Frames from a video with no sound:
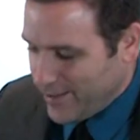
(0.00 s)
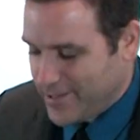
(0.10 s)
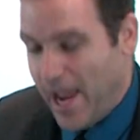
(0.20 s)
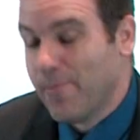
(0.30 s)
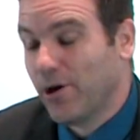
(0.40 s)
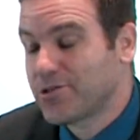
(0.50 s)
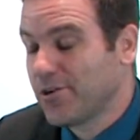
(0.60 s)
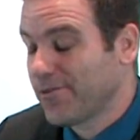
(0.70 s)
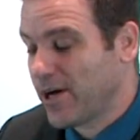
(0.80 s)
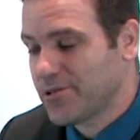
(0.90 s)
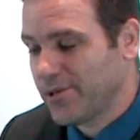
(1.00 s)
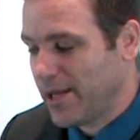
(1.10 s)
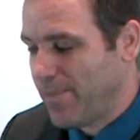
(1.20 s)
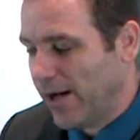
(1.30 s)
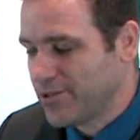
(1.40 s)
The same holds true for a country
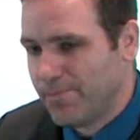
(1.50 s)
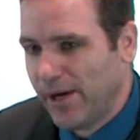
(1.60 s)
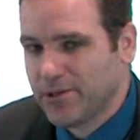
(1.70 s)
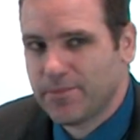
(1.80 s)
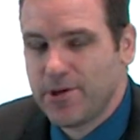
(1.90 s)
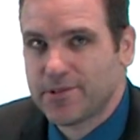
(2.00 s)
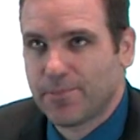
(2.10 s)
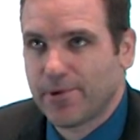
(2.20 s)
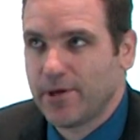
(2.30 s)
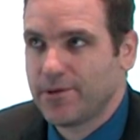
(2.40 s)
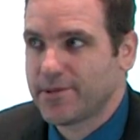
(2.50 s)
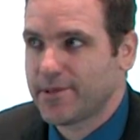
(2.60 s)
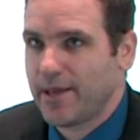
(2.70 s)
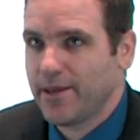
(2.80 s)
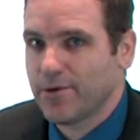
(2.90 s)
like Belgium. Belgium used to
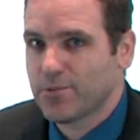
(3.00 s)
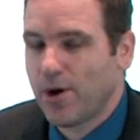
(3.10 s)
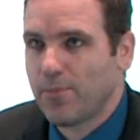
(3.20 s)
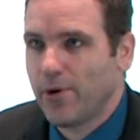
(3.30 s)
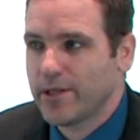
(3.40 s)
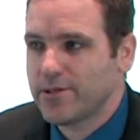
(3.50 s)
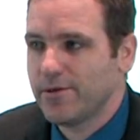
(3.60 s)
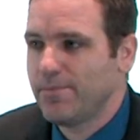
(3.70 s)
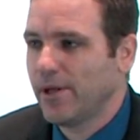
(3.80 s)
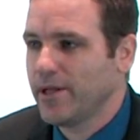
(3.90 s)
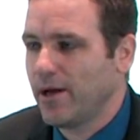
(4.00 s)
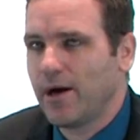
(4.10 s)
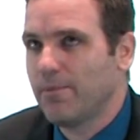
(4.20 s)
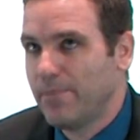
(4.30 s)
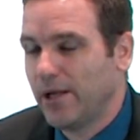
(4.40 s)
produce, I think it was
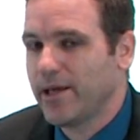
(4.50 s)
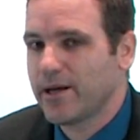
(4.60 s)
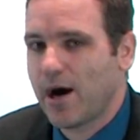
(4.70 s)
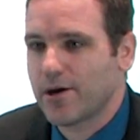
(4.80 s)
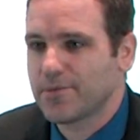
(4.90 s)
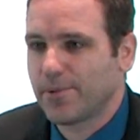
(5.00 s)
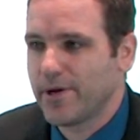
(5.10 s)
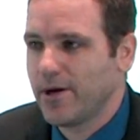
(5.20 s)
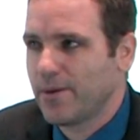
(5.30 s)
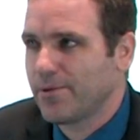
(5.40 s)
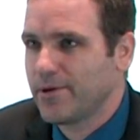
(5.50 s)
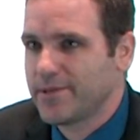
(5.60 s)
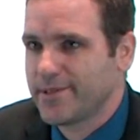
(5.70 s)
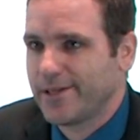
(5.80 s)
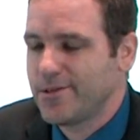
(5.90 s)
1.2 million cars per year. It
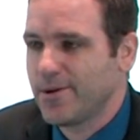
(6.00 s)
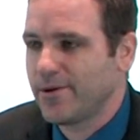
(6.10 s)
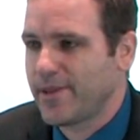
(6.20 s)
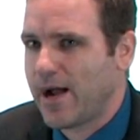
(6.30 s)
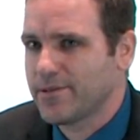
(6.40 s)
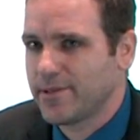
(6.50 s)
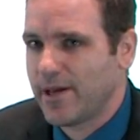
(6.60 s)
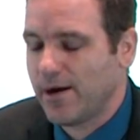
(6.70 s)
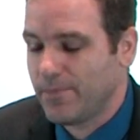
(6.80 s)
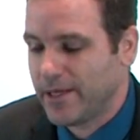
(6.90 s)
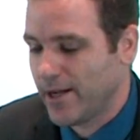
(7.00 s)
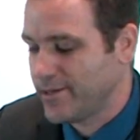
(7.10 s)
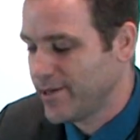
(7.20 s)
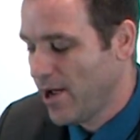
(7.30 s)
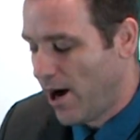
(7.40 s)
produces like 200,000 now
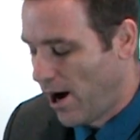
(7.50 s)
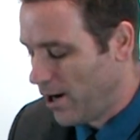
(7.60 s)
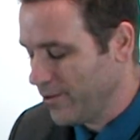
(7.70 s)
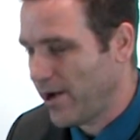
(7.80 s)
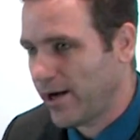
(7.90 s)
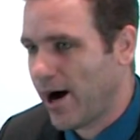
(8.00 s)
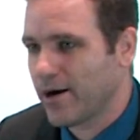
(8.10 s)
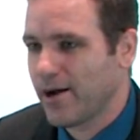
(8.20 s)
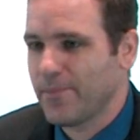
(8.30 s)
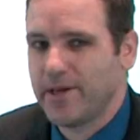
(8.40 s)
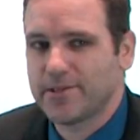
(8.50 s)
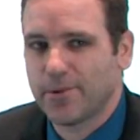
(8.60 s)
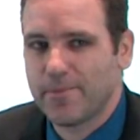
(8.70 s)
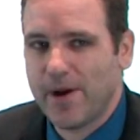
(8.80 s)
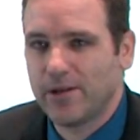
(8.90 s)
because all the car companies that
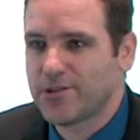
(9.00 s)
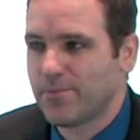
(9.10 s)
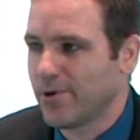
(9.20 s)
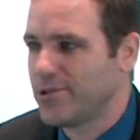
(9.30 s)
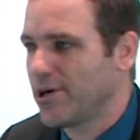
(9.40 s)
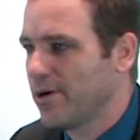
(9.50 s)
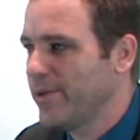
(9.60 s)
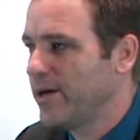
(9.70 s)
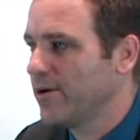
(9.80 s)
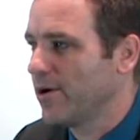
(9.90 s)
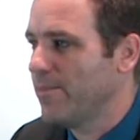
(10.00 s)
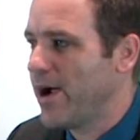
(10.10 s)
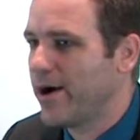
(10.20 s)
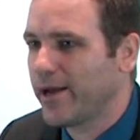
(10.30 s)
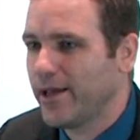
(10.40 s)
were in Belgium were German or
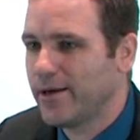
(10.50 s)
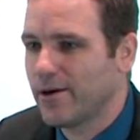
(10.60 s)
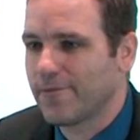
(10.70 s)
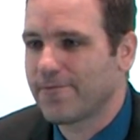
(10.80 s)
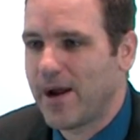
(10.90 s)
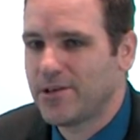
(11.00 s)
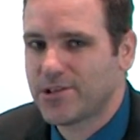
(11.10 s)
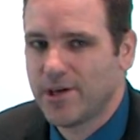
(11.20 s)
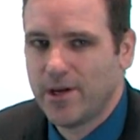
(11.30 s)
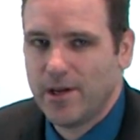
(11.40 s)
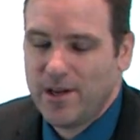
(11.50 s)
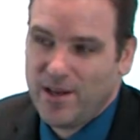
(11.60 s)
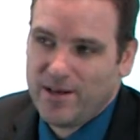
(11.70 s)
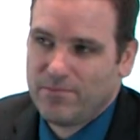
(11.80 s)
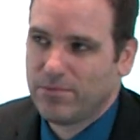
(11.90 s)
American or French.
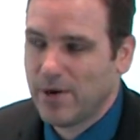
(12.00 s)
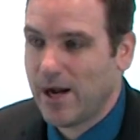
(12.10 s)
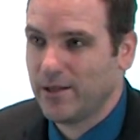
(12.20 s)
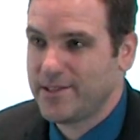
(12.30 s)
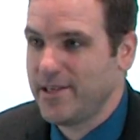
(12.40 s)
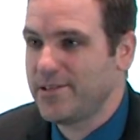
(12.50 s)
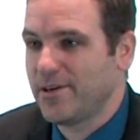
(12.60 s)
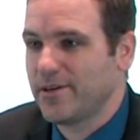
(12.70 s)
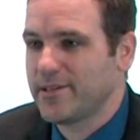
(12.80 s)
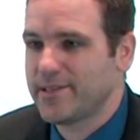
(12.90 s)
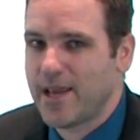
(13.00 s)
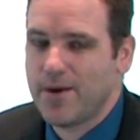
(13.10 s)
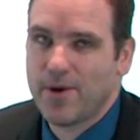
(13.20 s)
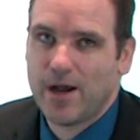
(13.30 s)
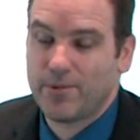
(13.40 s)
And, well, it's easier to
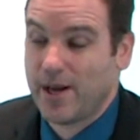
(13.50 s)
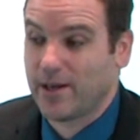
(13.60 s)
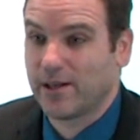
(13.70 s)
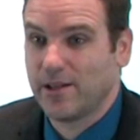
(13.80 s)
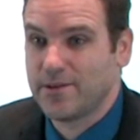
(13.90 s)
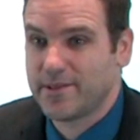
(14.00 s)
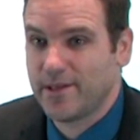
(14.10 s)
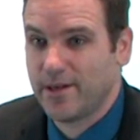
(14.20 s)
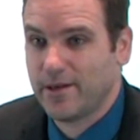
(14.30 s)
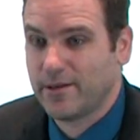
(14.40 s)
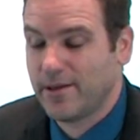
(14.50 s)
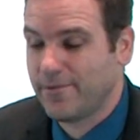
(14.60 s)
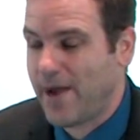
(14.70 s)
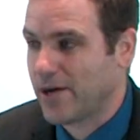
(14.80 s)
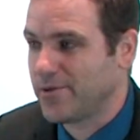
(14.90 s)
say, well, we're not going to close
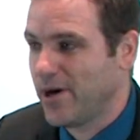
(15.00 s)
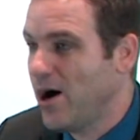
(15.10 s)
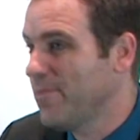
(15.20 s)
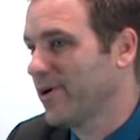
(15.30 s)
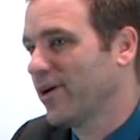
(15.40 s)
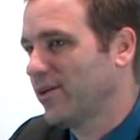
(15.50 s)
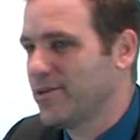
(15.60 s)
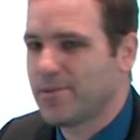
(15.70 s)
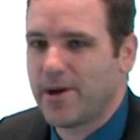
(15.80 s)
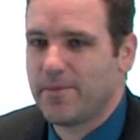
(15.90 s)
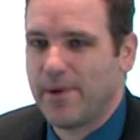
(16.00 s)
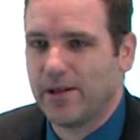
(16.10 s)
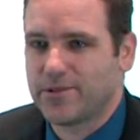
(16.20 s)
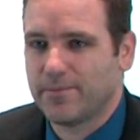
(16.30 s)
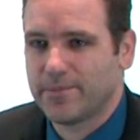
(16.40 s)
the factory at home. We're going to close the one in
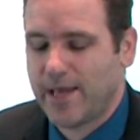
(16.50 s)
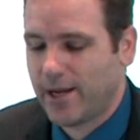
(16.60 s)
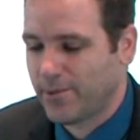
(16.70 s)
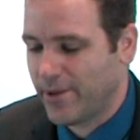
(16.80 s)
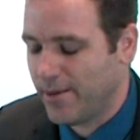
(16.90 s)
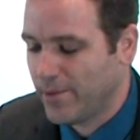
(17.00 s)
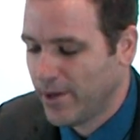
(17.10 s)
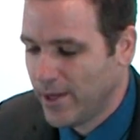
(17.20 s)
Belgium. To heck with them.